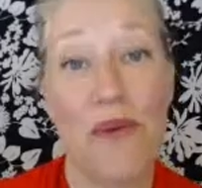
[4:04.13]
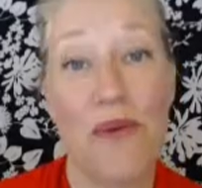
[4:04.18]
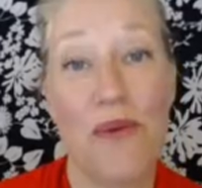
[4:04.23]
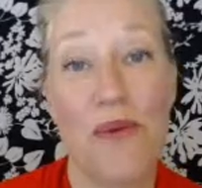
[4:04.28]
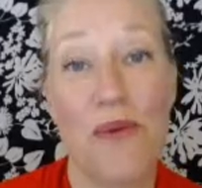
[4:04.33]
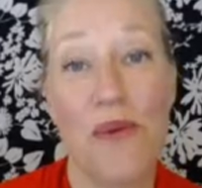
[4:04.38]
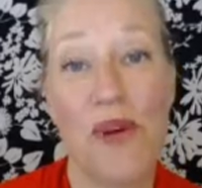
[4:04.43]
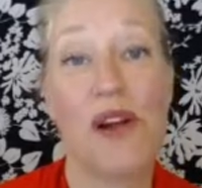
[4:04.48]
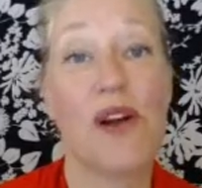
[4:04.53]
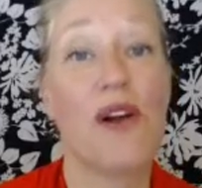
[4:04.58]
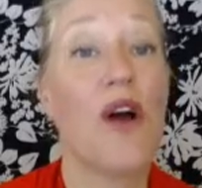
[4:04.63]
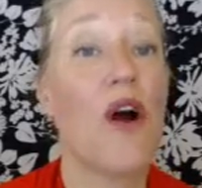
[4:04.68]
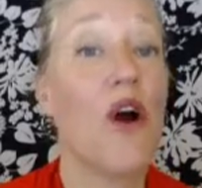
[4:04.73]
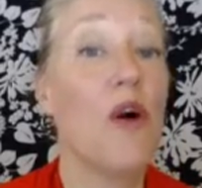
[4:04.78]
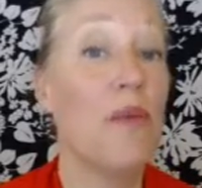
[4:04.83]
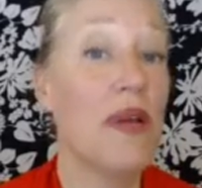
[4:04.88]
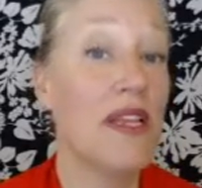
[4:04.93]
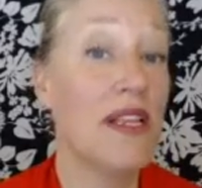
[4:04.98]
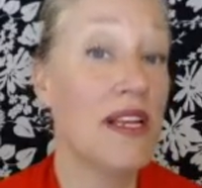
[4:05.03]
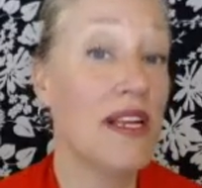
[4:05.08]
We're
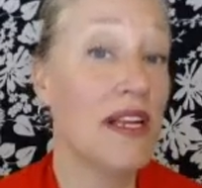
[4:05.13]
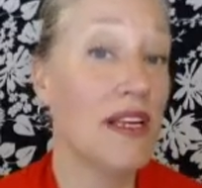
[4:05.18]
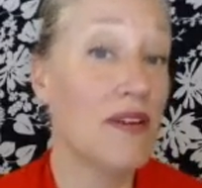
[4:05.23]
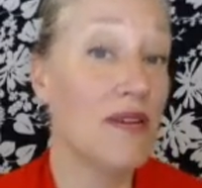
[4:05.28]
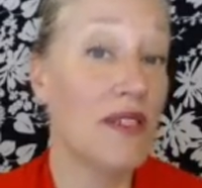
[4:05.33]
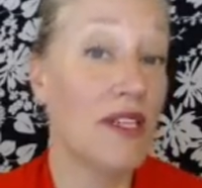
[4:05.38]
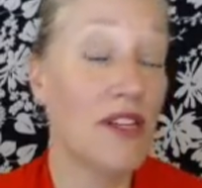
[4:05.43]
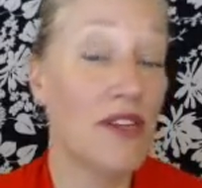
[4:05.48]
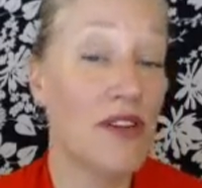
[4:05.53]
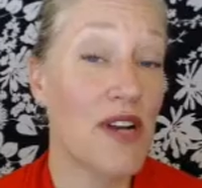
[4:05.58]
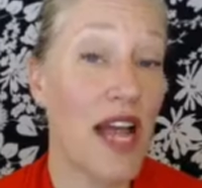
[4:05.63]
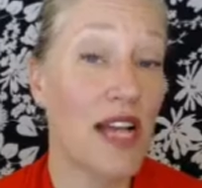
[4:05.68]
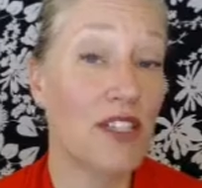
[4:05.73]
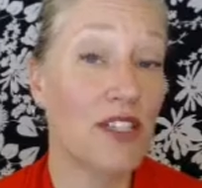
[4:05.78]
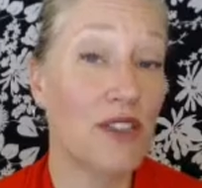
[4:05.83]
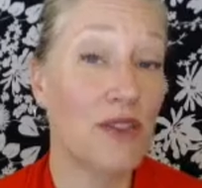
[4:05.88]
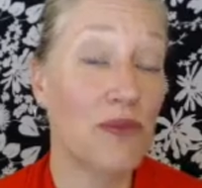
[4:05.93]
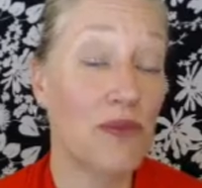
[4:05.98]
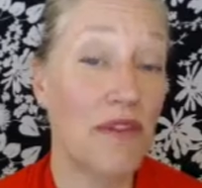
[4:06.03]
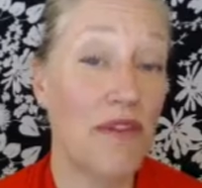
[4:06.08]
hoping that it goes
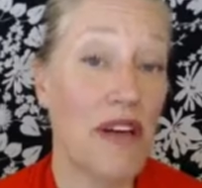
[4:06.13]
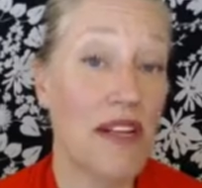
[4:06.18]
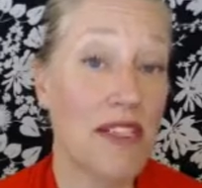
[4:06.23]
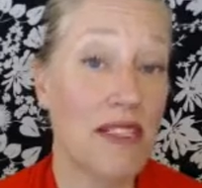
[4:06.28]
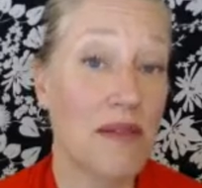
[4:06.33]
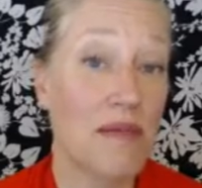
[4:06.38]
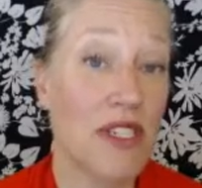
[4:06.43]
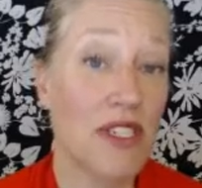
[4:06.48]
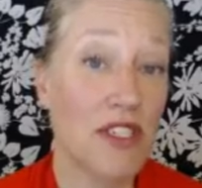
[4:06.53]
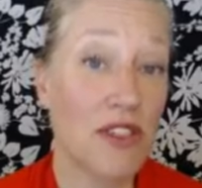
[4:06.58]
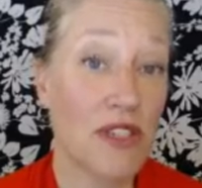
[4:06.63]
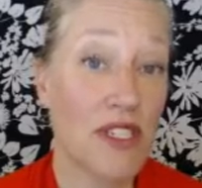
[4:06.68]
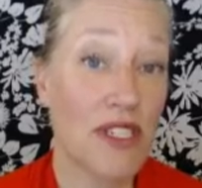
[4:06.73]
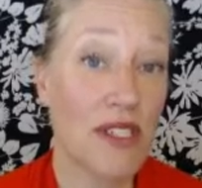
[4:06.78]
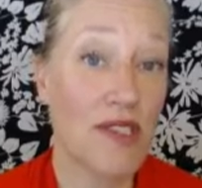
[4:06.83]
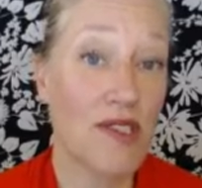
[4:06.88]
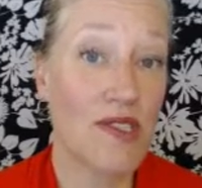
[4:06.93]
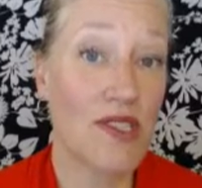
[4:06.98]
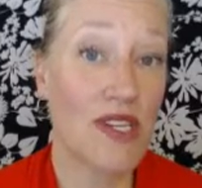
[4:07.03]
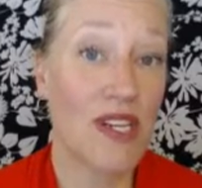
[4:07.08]
international. We've had some
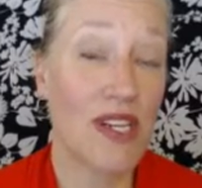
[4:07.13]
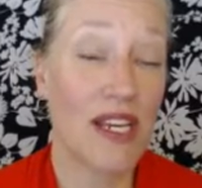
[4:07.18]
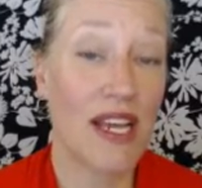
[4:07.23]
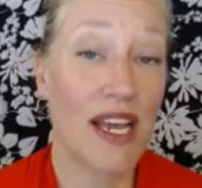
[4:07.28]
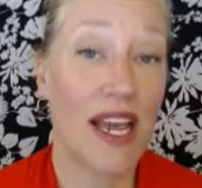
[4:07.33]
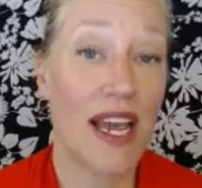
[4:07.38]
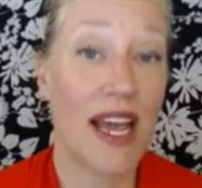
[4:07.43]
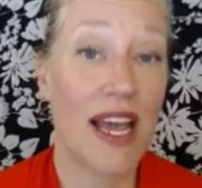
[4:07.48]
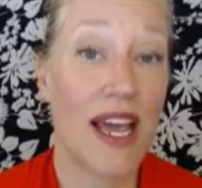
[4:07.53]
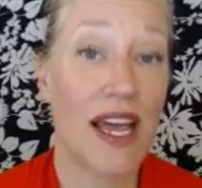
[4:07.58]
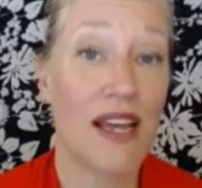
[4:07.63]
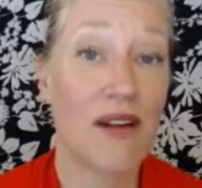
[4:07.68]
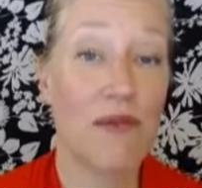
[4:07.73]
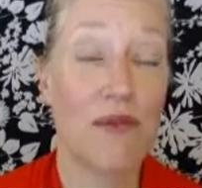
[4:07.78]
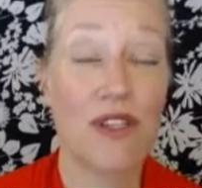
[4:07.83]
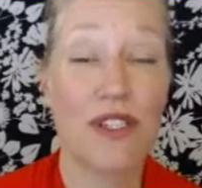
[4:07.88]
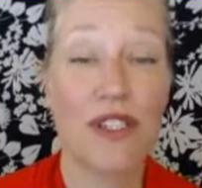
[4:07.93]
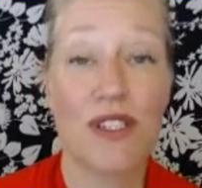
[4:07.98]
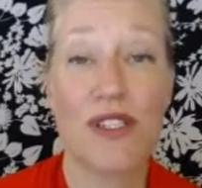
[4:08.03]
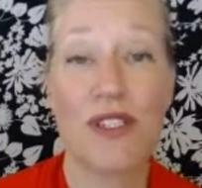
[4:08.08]
interest, and
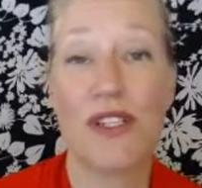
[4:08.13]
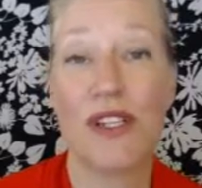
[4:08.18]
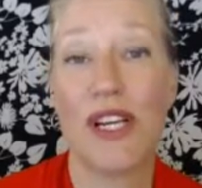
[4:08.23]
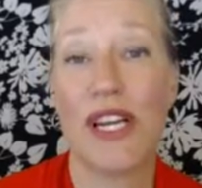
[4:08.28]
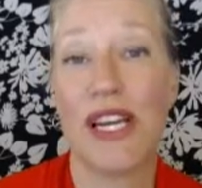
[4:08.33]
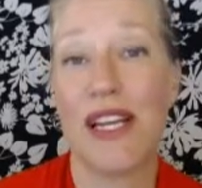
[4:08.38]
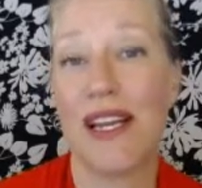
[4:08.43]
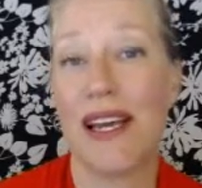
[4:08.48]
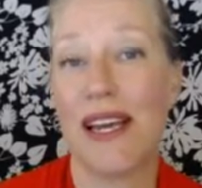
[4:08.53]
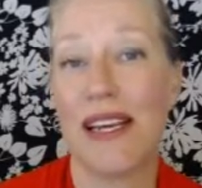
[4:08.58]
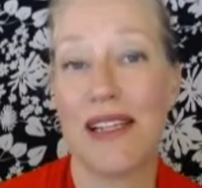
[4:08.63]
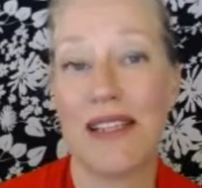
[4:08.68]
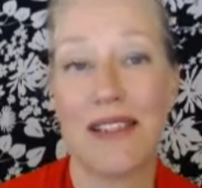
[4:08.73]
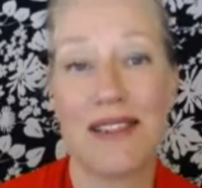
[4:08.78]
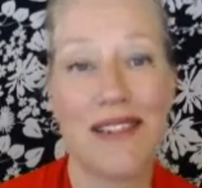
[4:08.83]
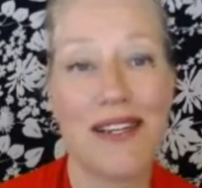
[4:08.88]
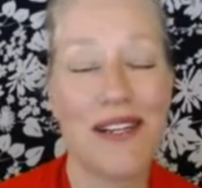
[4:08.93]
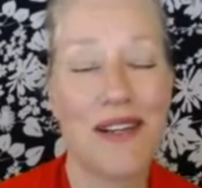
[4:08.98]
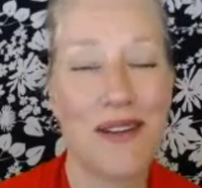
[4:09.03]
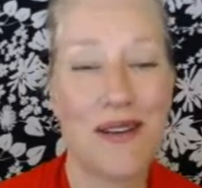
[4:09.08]
we're just looking at,
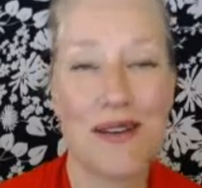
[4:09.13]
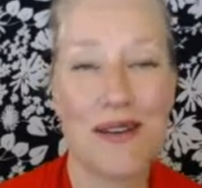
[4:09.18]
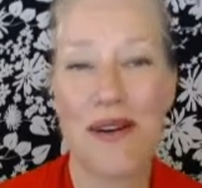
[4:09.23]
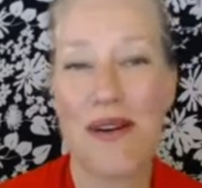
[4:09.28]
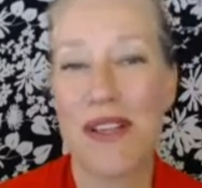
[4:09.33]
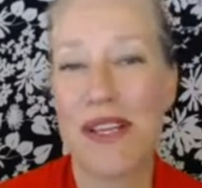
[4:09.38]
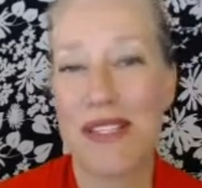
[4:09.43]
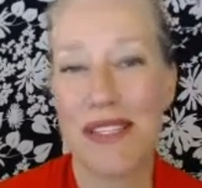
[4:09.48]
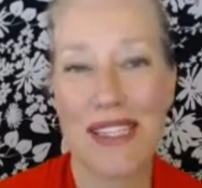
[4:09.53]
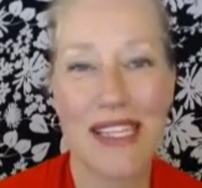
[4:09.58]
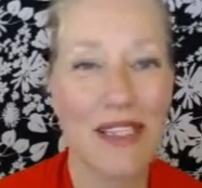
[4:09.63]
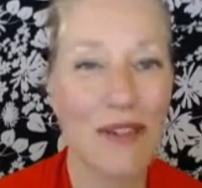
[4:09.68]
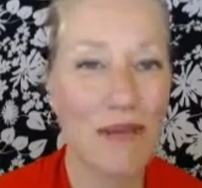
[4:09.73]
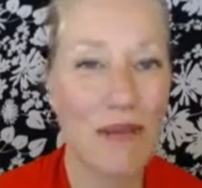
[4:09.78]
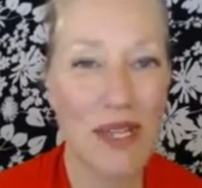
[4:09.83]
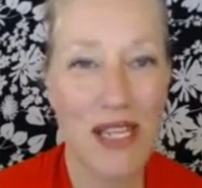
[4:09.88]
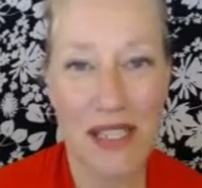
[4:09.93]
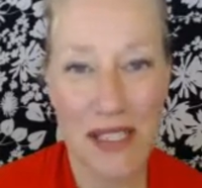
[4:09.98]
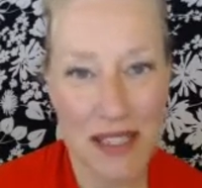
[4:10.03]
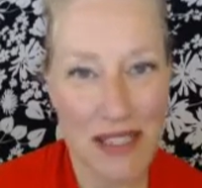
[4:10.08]
there's all these legal
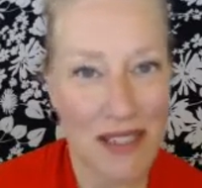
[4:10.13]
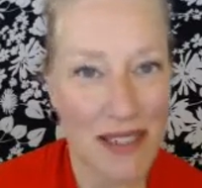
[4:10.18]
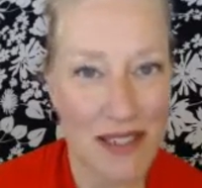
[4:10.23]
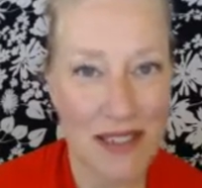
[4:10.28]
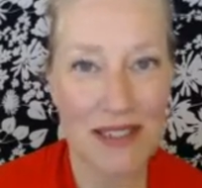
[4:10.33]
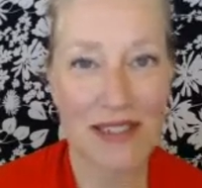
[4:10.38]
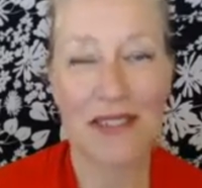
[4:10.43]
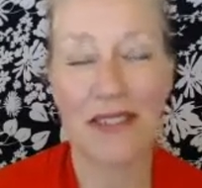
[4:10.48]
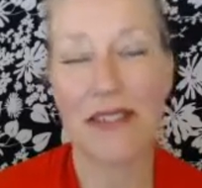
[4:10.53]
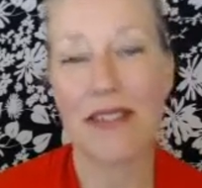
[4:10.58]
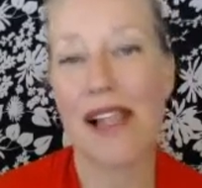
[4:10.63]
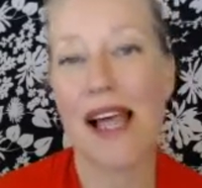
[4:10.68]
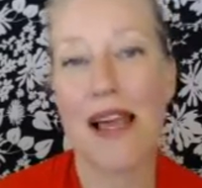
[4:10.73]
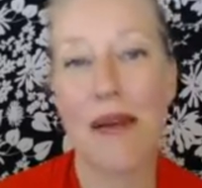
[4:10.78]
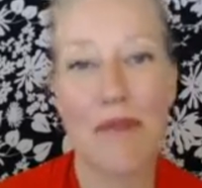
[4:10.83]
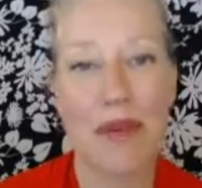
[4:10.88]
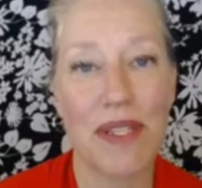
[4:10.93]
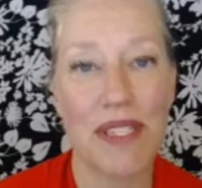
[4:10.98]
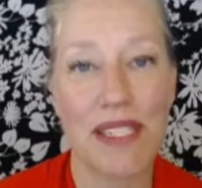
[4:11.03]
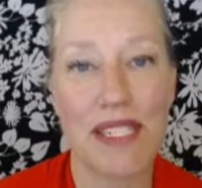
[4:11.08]
pieces and
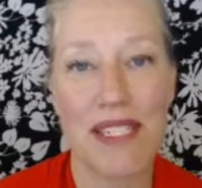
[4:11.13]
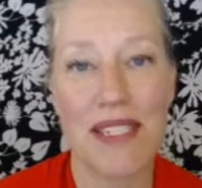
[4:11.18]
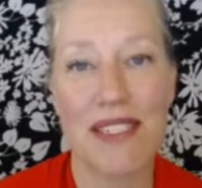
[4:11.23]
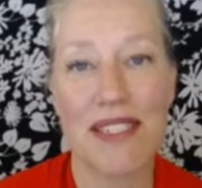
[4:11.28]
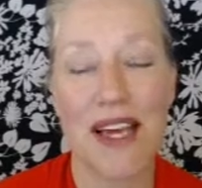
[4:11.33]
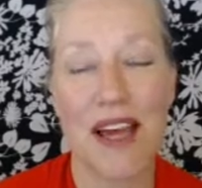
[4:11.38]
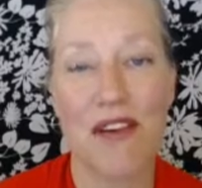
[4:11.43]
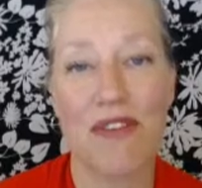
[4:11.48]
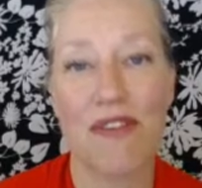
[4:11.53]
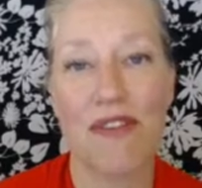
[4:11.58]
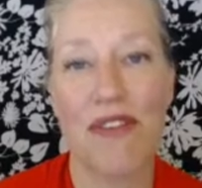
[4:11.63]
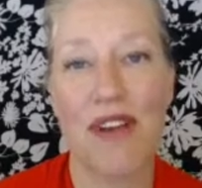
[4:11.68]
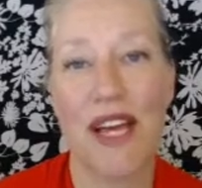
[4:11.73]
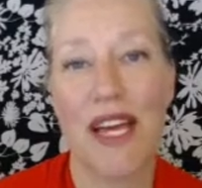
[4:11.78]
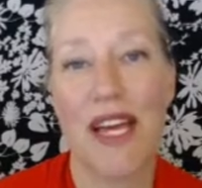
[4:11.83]
liability stuff,